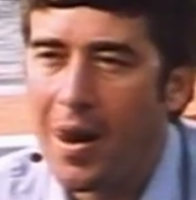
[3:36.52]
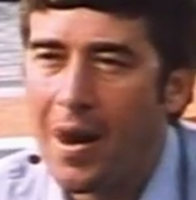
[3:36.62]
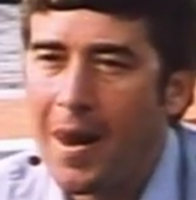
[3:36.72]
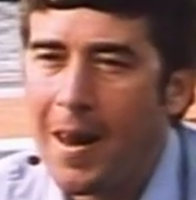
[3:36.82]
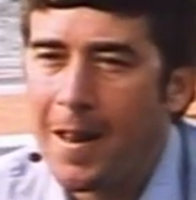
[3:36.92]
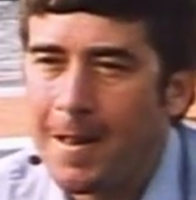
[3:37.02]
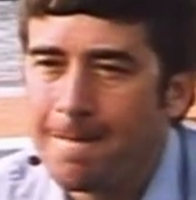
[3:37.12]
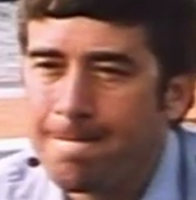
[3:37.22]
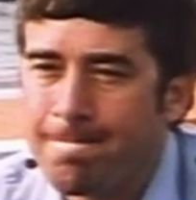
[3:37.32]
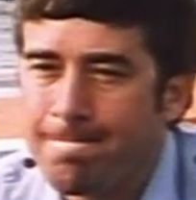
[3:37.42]
Are, you a
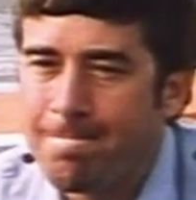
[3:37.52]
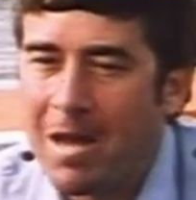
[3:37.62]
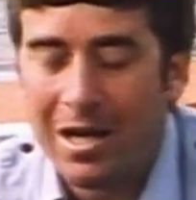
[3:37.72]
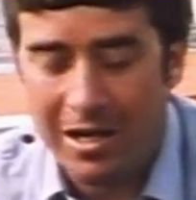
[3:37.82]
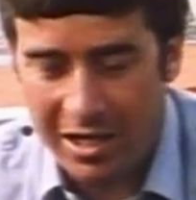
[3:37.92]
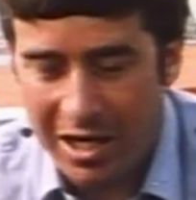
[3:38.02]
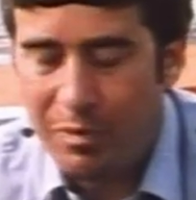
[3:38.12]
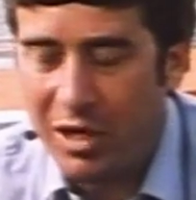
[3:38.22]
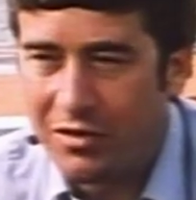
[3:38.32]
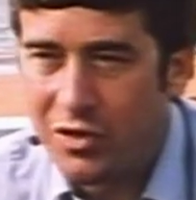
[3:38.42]
family man, Brian? I
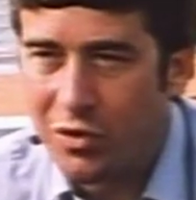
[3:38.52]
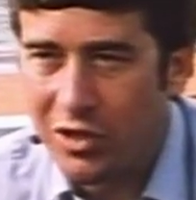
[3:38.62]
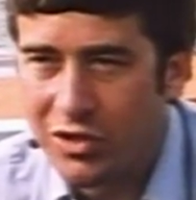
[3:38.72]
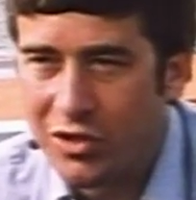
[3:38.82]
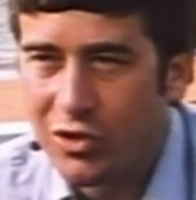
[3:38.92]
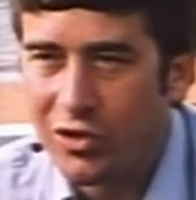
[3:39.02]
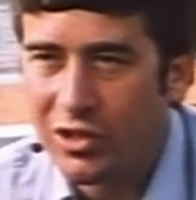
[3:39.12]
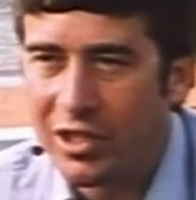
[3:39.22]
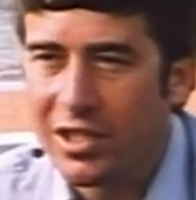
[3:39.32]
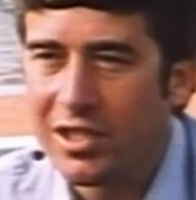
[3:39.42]
am. I have two young
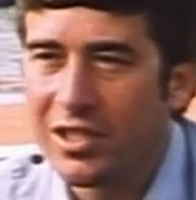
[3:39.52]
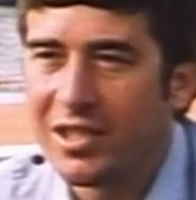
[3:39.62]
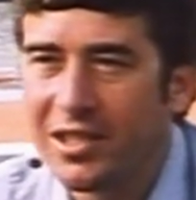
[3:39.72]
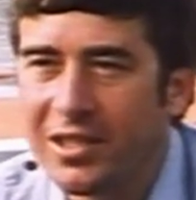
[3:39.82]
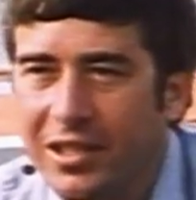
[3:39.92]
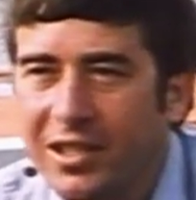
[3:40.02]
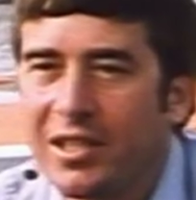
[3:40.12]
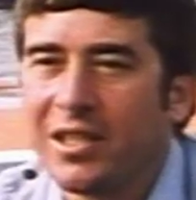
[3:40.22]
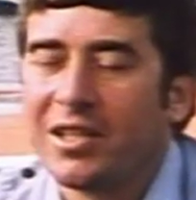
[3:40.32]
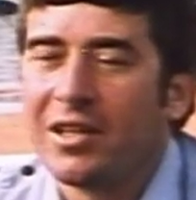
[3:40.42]
children, yes.
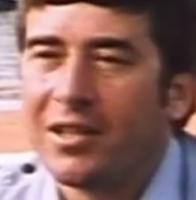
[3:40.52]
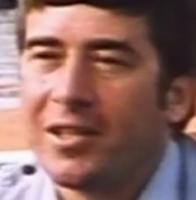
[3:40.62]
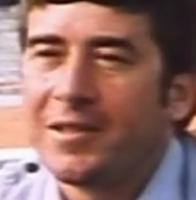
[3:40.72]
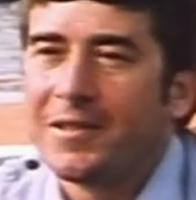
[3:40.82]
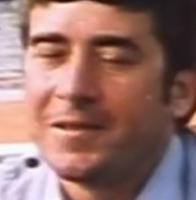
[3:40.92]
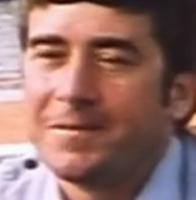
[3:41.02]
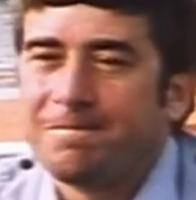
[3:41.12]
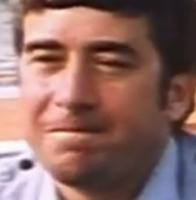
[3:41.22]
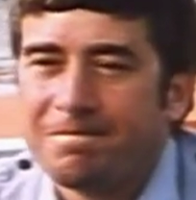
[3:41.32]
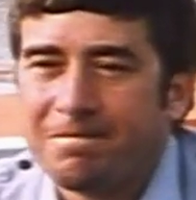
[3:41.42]
does your wife feel
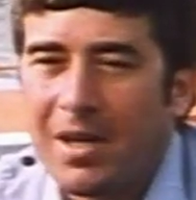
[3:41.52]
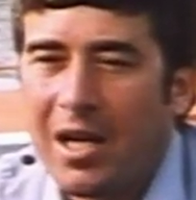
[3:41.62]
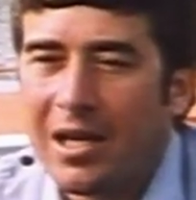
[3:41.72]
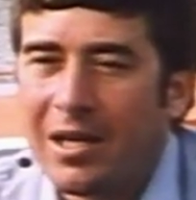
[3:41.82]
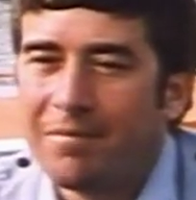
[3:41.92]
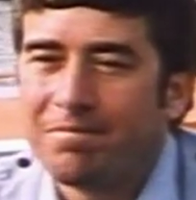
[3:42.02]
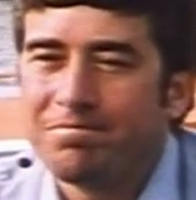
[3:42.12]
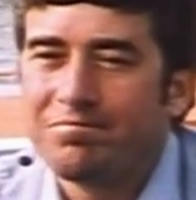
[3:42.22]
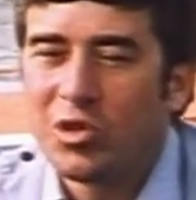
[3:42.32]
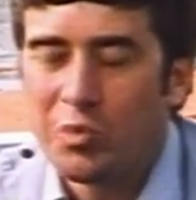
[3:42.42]
about it?
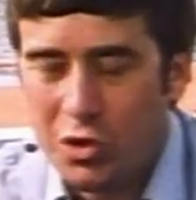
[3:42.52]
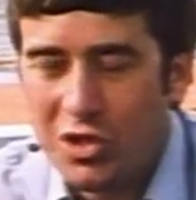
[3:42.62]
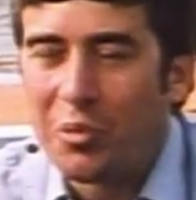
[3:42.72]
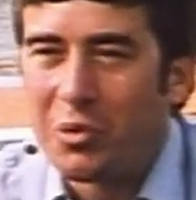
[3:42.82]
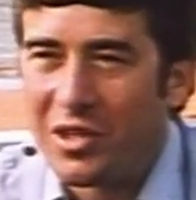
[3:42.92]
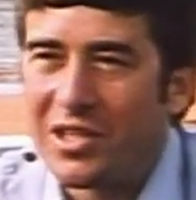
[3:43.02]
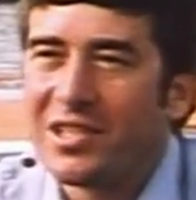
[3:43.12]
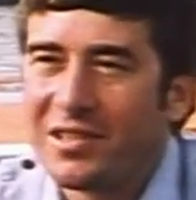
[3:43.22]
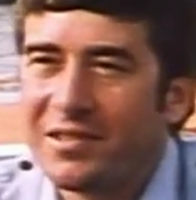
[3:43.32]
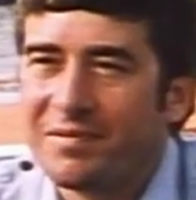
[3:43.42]
Um, she puts up with it.
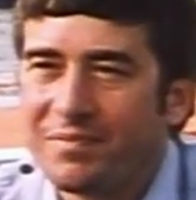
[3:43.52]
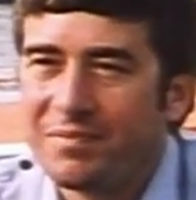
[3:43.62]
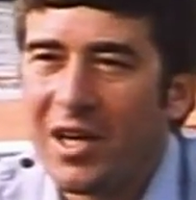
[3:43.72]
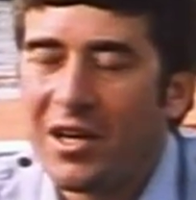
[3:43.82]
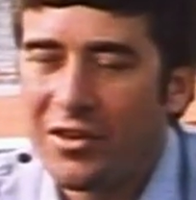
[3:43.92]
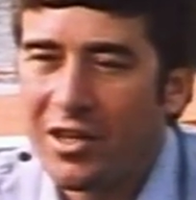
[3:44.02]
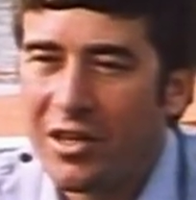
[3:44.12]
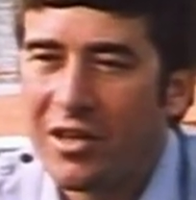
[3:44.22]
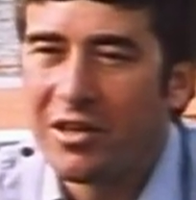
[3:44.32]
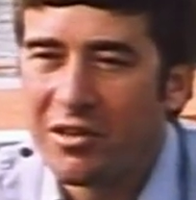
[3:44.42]
I
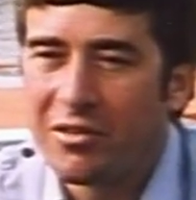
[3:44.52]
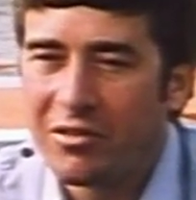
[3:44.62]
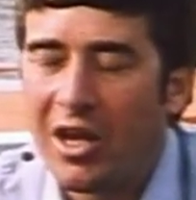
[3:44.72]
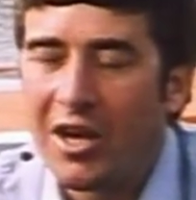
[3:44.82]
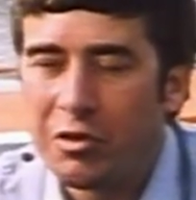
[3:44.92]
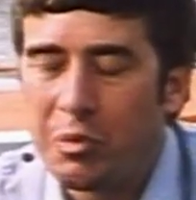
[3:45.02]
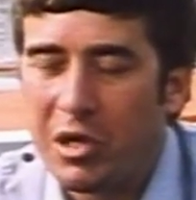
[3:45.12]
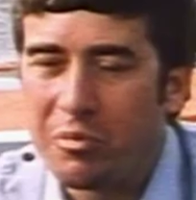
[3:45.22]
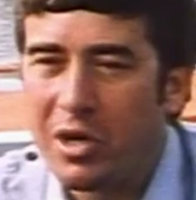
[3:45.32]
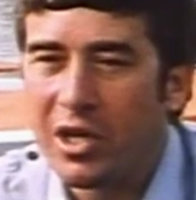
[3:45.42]
think they have to be
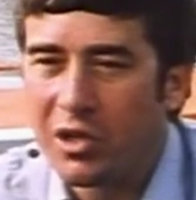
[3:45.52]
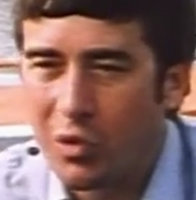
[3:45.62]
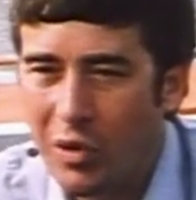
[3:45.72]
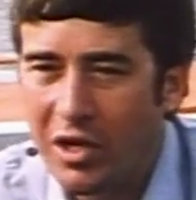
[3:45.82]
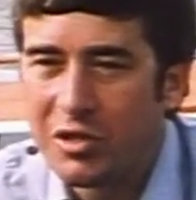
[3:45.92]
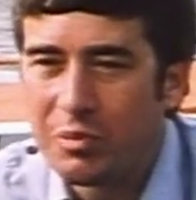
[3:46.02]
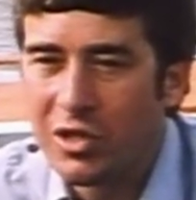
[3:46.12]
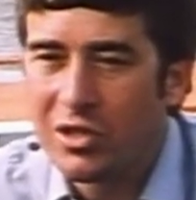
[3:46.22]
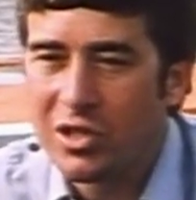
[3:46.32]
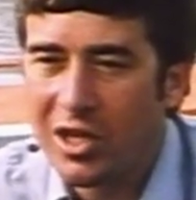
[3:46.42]
admired, the wives,
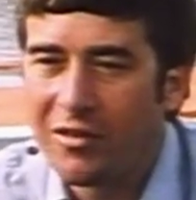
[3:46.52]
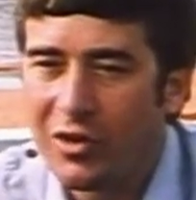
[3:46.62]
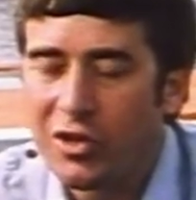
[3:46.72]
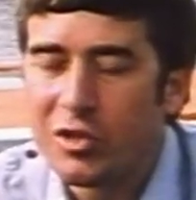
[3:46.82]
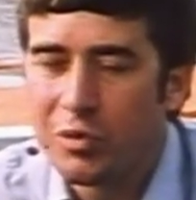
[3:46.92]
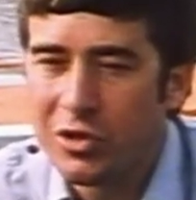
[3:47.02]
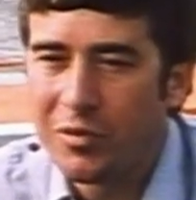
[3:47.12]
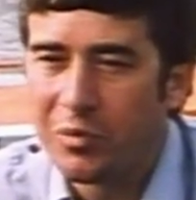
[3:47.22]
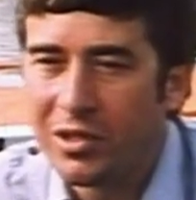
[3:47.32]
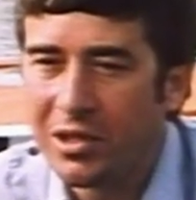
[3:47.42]
because they have a lot to put
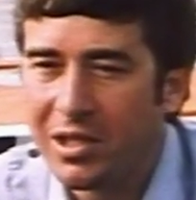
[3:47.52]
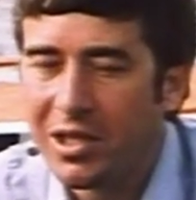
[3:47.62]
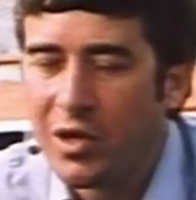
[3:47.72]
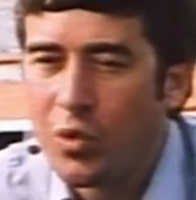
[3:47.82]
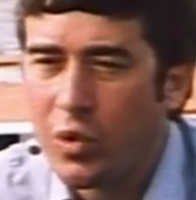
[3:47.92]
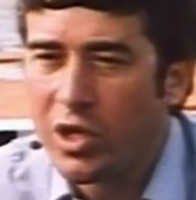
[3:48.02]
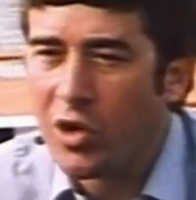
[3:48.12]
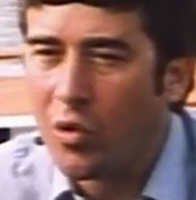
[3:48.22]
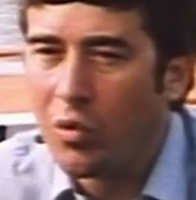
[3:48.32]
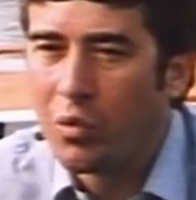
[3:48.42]
up with. We
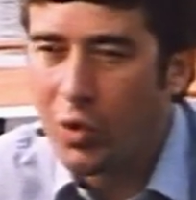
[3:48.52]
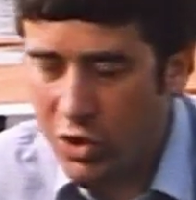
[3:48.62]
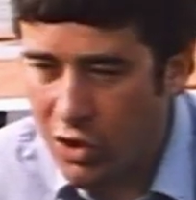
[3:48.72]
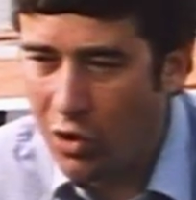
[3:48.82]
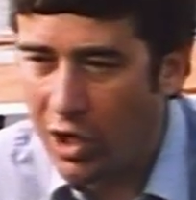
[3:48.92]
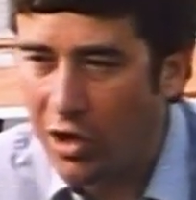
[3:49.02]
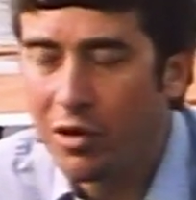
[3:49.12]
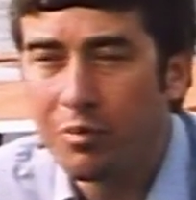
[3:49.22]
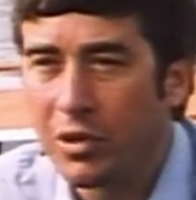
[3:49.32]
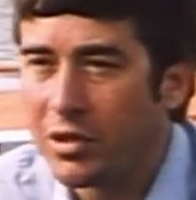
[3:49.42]
know what's going
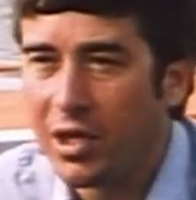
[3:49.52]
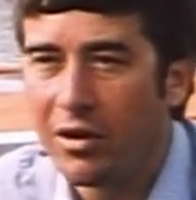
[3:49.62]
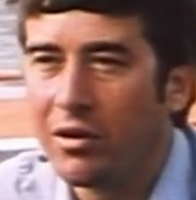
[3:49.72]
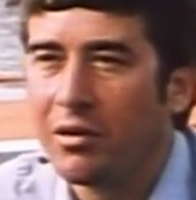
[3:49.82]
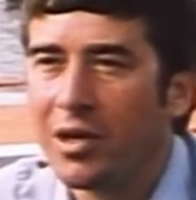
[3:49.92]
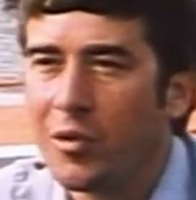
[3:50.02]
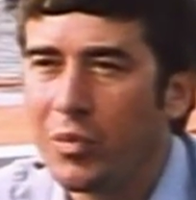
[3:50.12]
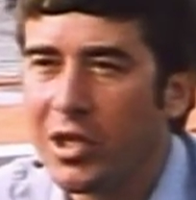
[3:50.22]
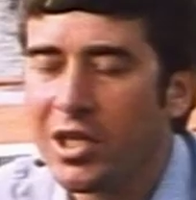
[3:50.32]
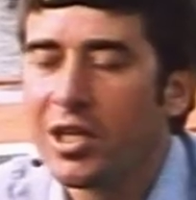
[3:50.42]
on, but they're
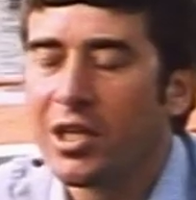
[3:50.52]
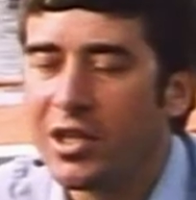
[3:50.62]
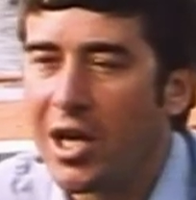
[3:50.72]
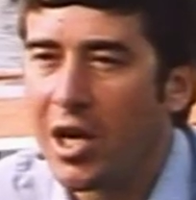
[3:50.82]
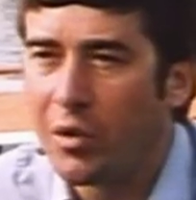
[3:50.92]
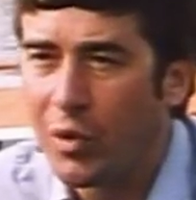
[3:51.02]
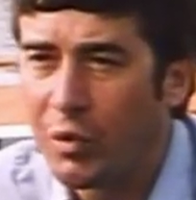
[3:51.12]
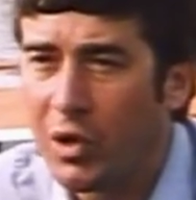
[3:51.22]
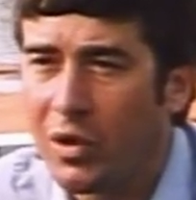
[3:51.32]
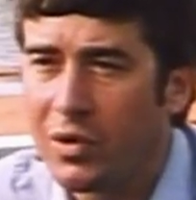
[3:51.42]
completely in the dark when
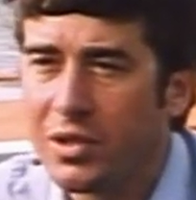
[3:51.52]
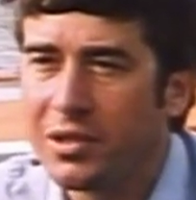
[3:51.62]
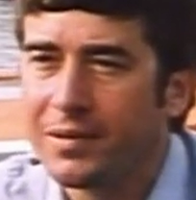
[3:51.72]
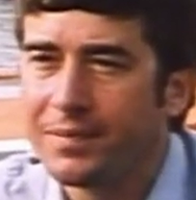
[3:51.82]
we go out.